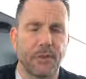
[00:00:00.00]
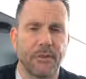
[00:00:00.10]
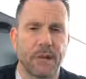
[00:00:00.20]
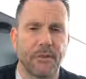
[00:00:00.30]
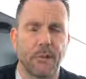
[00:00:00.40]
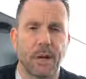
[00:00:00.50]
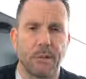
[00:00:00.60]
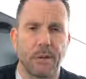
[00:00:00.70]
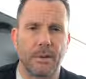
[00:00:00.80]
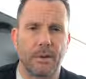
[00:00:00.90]
So, my friends, I
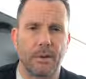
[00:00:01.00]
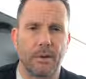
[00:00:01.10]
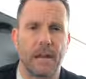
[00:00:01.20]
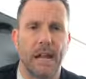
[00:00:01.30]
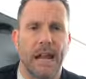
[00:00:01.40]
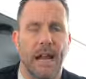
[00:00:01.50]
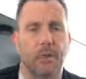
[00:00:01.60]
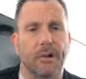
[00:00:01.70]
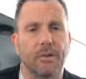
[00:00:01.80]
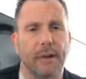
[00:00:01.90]
want to pray with you, and
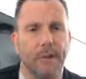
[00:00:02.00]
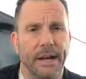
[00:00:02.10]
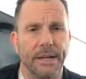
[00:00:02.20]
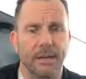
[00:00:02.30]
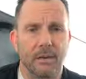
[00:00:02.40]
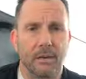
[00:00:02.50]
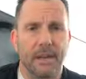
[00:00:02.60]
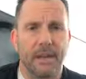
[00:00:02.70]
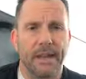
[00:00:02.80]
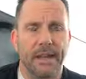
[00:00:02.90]
I want to remind you
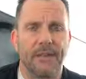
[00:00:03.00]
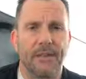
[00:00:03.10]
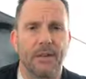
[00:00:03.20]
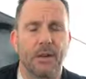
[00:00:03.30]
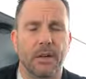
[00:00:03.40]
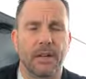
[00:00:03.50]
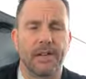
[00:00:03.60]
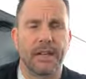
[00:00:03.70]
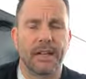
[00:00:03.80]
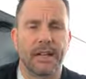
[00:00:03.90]
that even if you don't
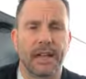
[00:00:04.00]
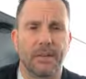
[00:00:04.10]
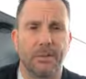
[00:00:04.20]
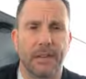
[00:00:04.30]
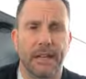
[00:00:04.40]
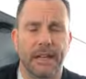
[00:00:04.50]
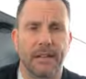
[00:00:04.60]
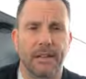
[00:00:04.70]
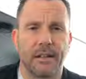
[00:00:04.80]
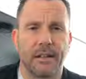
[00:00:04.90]
understand God's
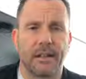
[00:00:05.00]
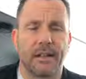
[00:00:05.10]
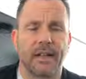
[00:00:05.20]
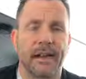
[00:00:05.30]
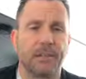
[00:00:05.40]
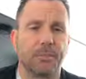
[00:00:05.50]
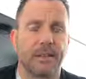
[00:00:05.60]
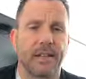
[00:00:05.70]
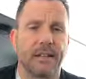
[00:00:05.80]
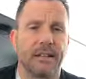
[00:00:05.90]
plan, God's
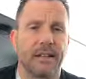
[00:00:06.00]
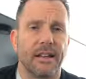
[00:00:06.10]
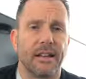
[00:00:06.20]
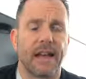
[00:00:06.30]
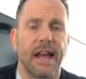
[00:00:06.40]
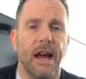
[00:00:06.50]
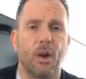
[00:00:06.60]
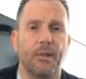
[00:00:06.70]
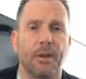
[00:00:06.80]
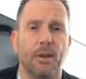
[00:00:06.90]
plan is to
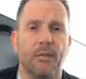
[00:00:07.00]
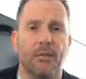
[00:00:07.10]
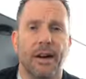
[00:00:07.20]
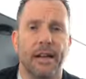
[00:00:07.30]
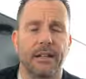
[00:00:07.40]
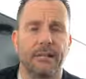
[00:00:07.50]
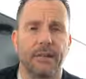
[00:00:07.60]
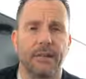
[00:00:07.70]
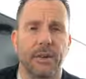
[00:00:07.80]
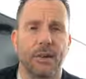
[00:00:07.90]
help you find
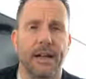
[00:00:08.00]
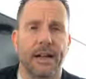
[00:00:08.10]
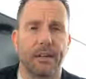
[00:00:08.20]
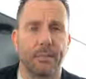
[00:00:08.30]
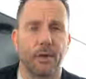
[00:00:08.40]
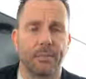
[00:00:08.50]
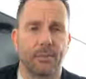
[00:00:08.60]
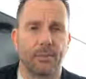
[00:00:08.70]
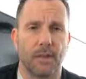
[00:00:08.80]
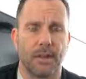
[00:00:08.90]
and fulfill God's
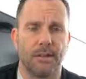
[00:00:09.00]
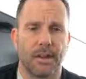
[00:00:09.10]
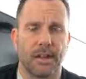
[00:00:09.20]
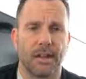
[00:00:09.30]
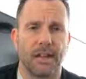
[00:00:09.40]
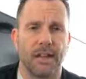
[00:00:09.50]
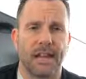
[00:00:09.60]
purpose for living.